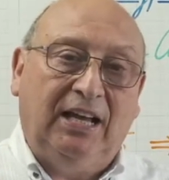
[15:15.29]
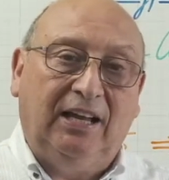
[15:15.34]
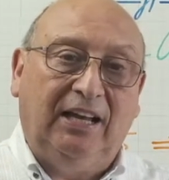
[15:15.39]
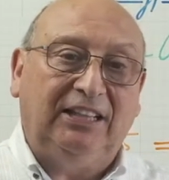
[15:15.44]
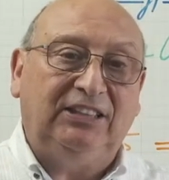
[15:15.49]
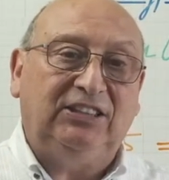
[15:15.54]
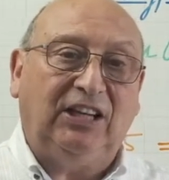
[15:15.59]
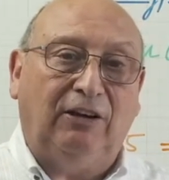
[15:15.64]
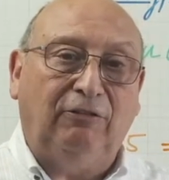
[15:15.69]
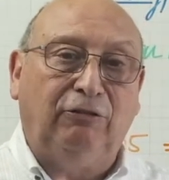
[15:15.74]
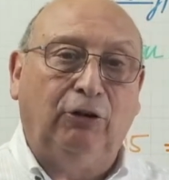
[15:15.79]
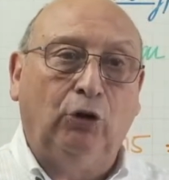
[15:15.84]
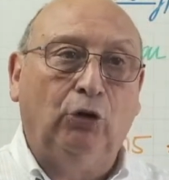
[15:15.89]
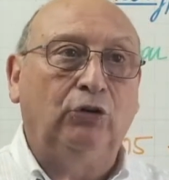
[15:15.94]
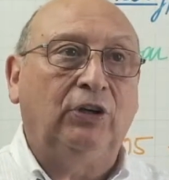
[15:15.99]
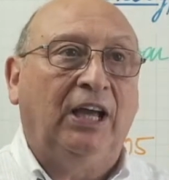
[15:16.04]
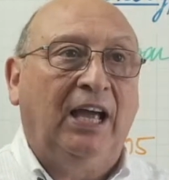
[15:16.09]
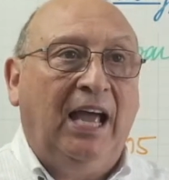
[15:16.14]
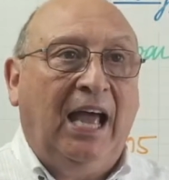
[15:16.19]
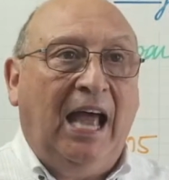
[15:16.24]
Let's have a
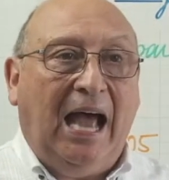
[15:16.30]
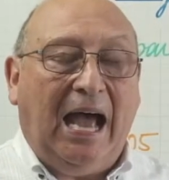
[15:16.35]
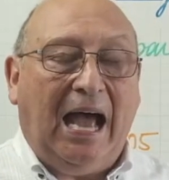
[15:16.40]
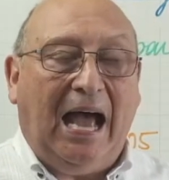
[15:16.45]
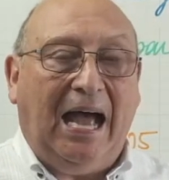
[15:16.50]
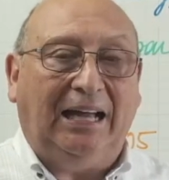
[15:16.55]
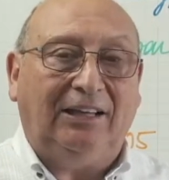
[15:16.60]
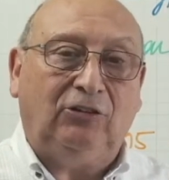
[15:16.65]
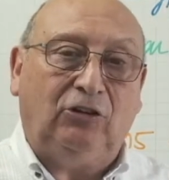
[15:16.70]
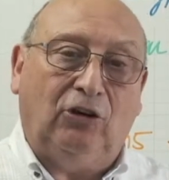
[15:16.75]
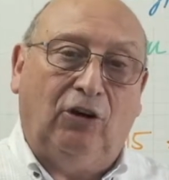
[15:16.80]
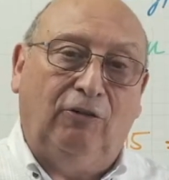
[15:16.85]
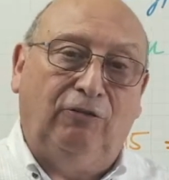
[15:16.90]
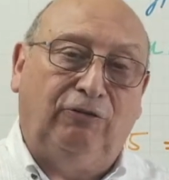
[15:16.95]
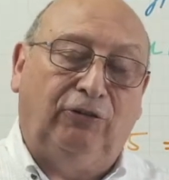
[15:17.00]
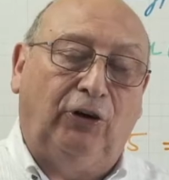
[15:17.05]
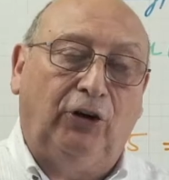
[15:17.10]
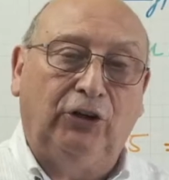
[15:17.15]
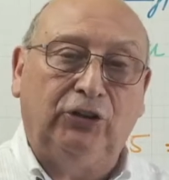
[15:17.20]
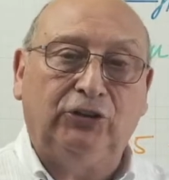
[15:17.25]
look at a
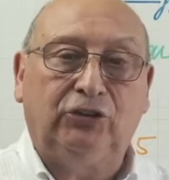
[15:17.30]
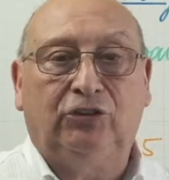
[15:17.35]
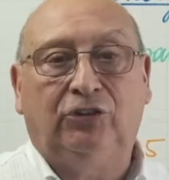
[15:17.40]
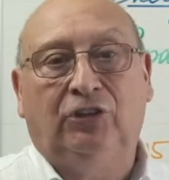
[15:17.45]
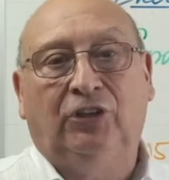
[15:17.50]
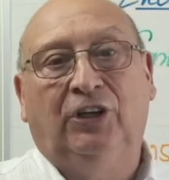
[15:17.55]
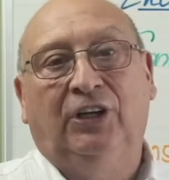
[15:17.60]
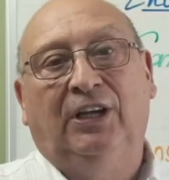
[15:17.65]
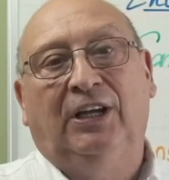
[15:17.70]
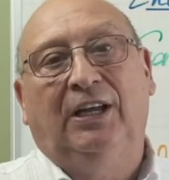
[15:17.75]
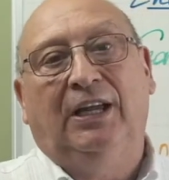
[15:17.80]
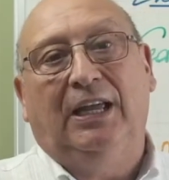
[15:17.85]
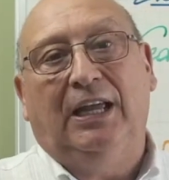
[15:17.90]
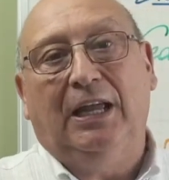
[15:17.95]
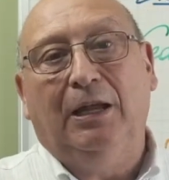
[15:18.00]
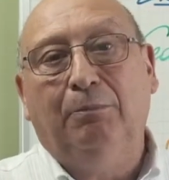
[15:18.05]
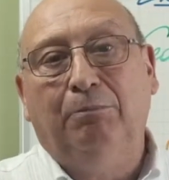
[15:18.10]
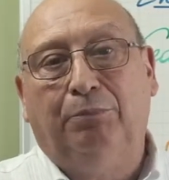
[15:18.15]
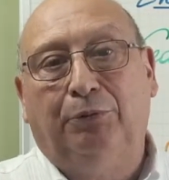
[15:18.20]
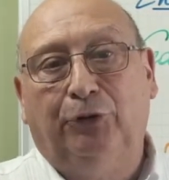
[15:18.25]
first
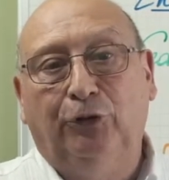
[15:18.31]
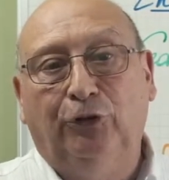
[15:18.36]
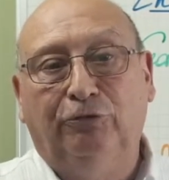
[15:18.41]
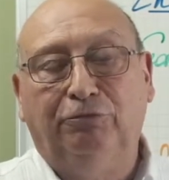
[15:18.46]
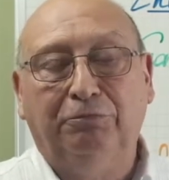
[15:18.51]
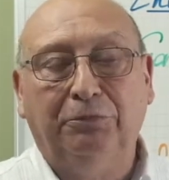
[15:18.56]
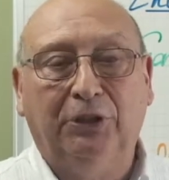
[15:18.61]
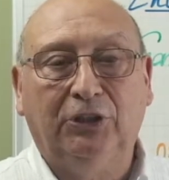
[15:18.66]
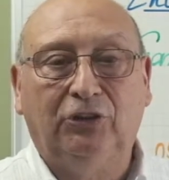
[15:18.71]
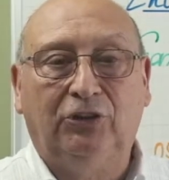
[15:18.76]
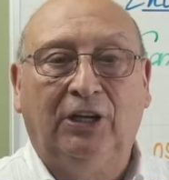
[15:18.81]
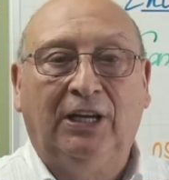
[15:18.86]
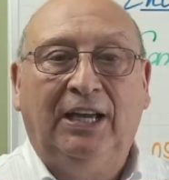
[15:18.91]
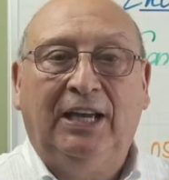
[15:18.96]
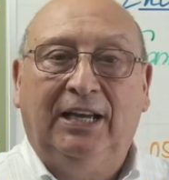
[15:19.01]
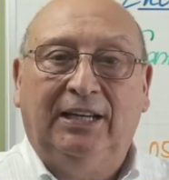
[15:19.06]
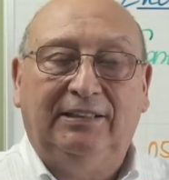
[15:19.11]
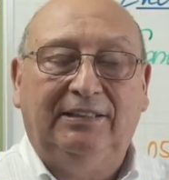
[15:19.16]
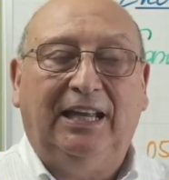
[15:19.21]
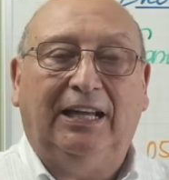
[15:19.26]
improvement
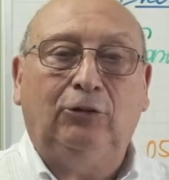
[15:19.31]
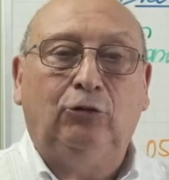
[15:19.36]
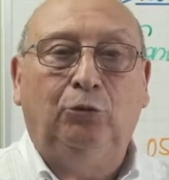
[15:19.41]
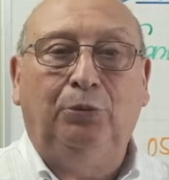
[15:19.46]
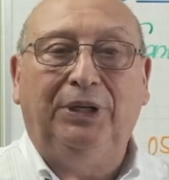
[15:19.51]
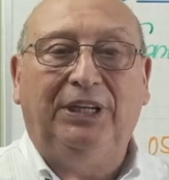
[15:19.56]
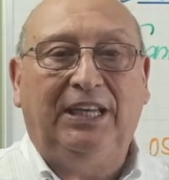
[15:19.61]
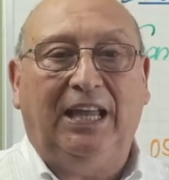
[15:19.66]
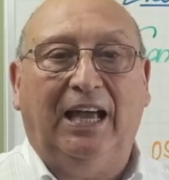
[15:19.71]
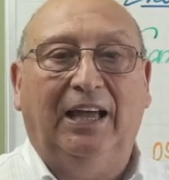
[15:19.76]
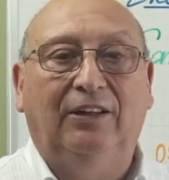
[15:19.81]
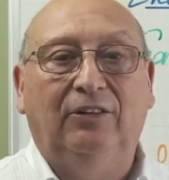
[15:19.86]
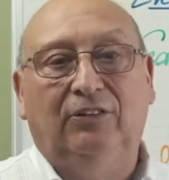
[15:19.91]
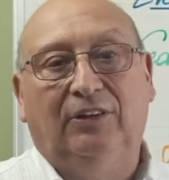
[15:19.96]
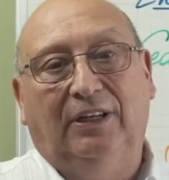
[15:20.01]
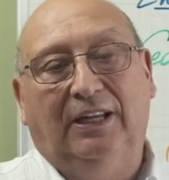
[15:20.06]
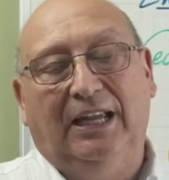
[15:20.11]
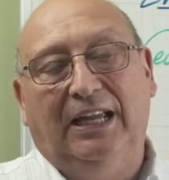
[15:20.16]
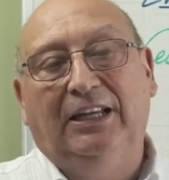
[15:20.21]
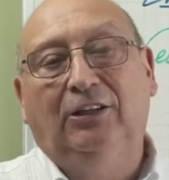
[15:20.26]
that we
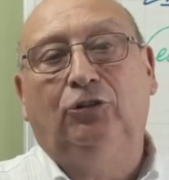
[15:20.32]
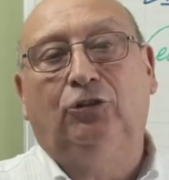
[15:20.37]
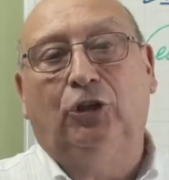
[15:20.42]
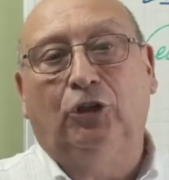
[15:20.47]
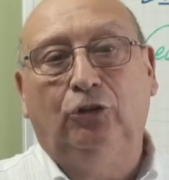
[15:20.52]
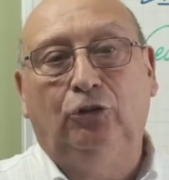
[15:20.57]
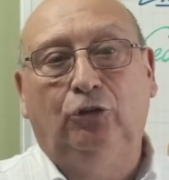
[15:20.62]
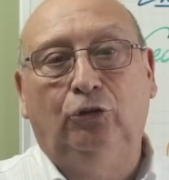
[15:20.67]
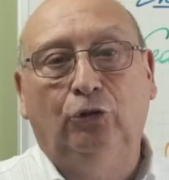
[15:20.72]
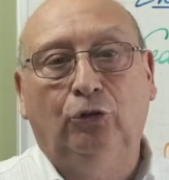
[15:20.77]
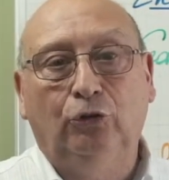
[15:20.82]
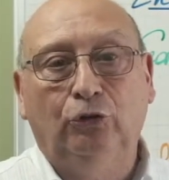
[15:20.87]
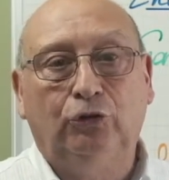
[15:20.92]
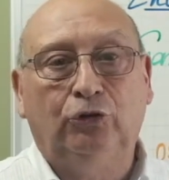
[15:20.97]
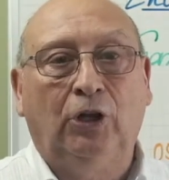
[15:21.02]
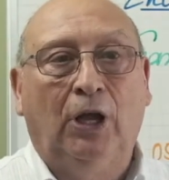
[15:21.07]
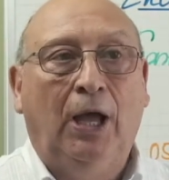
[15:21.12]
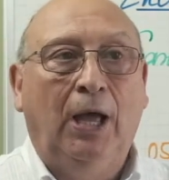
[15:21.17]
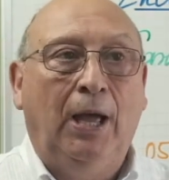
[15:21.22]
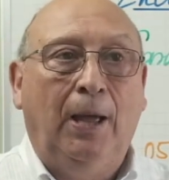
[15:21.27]
can
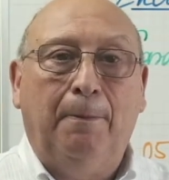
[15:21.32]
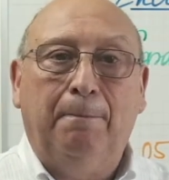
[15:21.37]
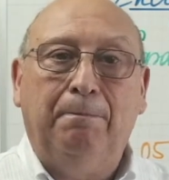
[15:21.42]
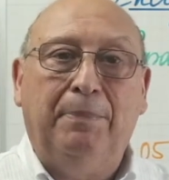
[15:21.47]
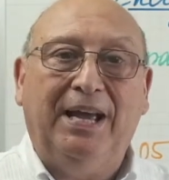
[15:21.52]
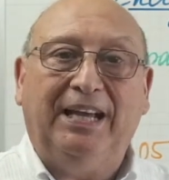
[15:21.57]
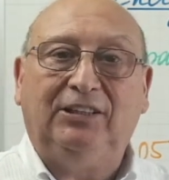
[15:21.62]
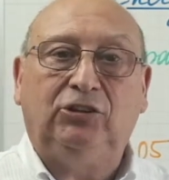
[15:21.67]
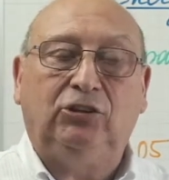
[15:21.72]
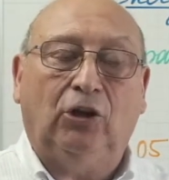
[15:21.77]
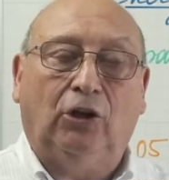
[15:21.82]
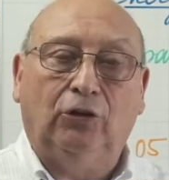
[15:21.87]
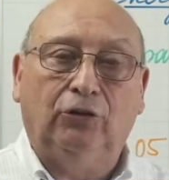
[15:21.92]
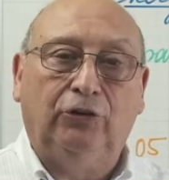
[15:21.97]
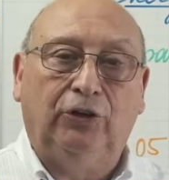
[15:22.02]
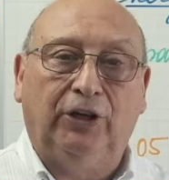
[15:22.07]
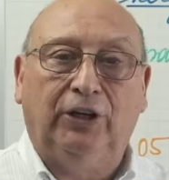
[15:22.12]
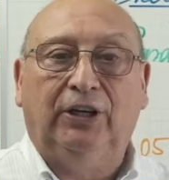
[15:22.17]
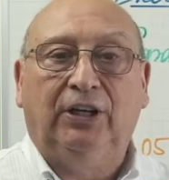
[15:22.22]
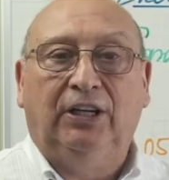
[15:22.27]
introduce based on
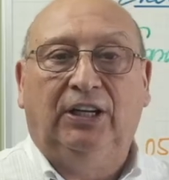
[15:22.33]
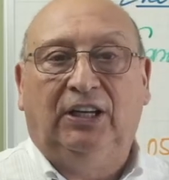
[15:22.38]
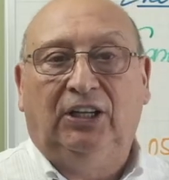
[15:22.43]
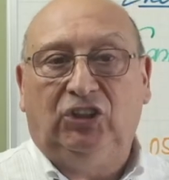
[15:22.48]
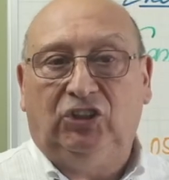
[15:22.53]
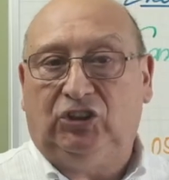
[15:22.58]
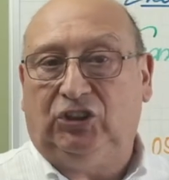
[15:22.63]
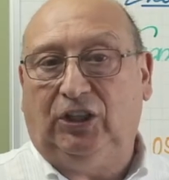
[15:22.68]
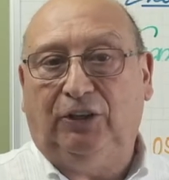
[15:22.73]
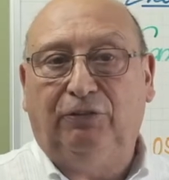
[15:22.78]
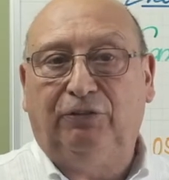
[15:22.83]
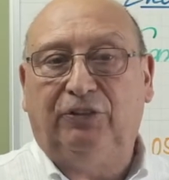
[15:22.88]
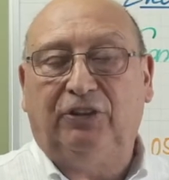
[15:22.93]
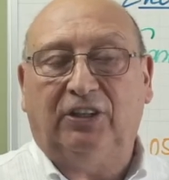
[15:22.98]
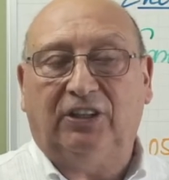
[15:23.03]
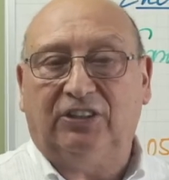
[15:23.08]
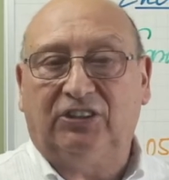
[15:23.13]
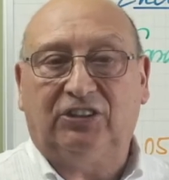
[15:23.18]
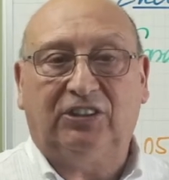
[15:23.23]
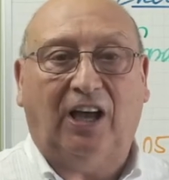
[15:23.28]
the
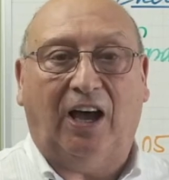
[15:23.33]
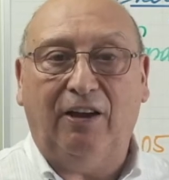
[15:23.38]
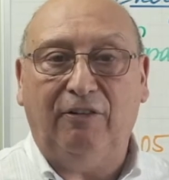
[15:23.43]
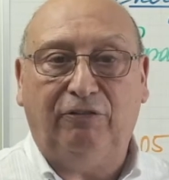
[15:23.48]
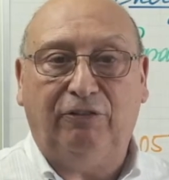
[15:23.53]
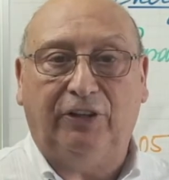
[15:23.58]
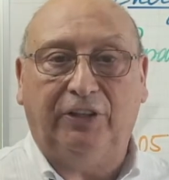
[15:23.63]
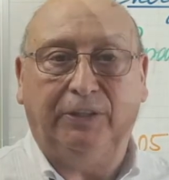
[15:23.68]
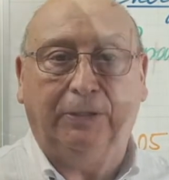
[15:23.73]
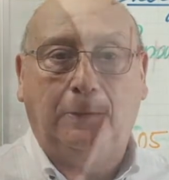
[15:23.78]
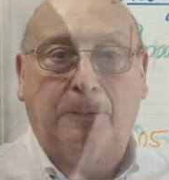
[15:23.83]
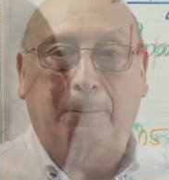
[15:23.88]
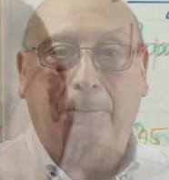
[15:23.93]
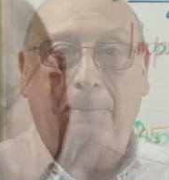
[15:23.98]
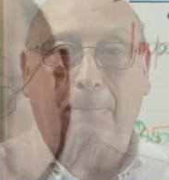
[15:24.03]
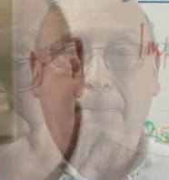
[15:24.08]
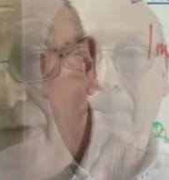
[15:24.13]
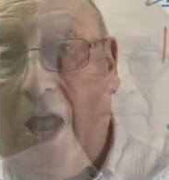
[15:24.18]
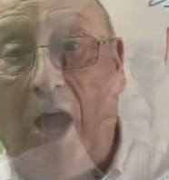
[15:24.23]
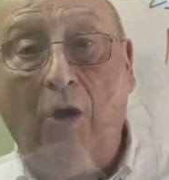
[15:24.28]
shift cipher.
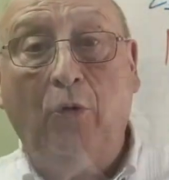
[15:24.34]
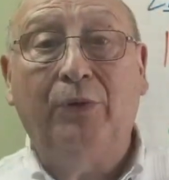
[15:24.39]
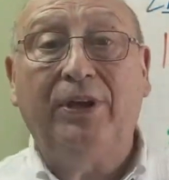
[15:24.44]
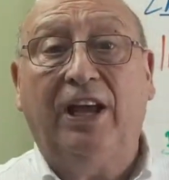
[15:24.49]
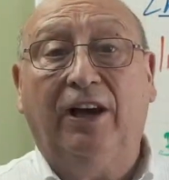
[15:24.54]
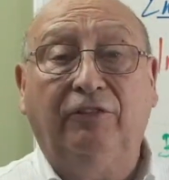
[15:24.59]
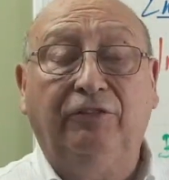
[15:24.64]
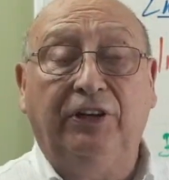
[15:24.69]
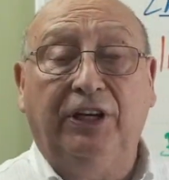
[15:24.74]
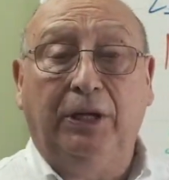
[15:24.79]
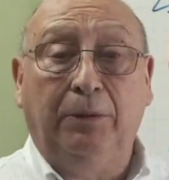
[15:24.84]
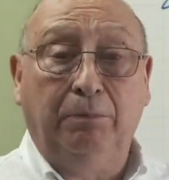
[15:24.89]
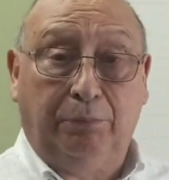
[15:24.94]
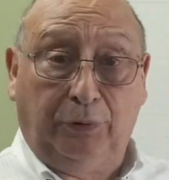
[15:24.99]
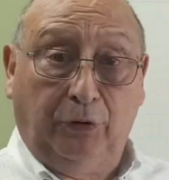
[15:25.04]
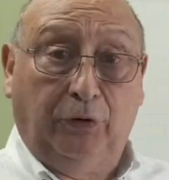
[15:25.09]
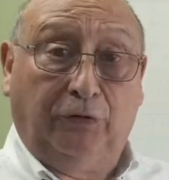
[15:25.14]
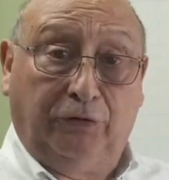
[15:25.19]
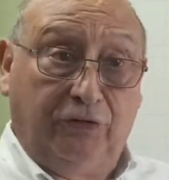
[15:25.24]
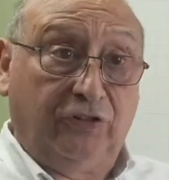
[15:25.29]
Now we have an
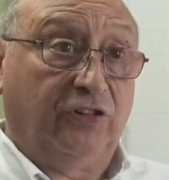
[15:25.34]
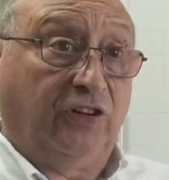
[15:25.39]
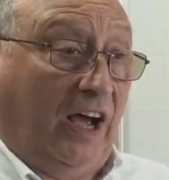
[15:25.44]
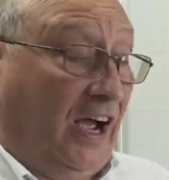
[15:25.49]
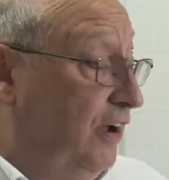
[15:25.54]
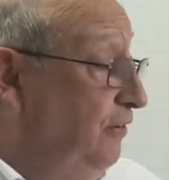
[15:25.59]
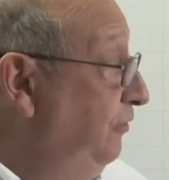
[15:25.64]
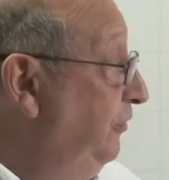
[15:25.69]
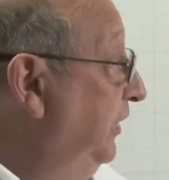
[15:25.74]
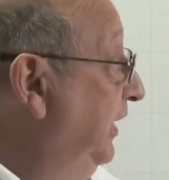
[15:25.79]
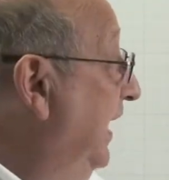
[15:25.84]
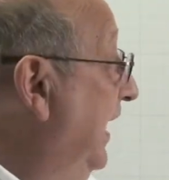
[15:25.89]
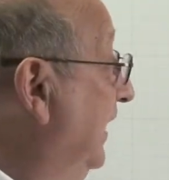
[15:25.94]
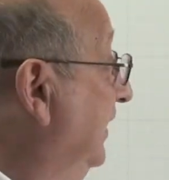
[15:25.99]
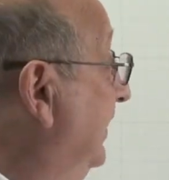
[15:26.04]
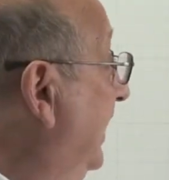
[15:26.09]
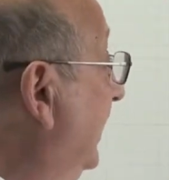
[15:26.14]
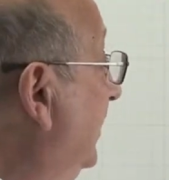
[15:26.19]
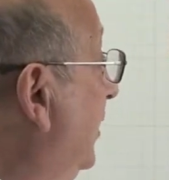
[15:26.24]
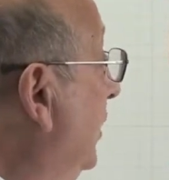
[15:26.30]
improved cipher,
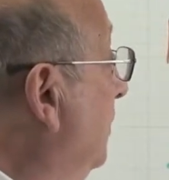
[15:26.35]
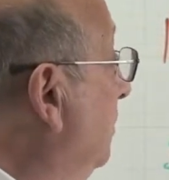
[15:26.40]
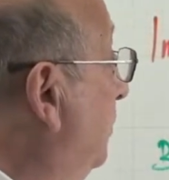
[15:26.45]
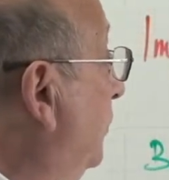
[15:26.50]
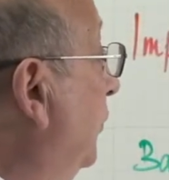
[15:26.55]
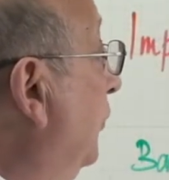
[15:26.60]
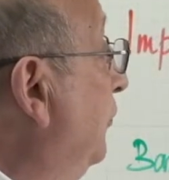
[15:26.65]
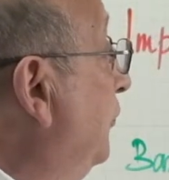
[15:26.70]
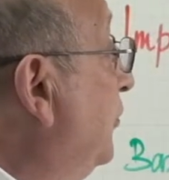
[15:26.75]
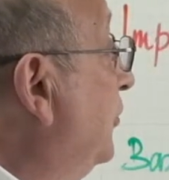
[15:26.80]
and that improved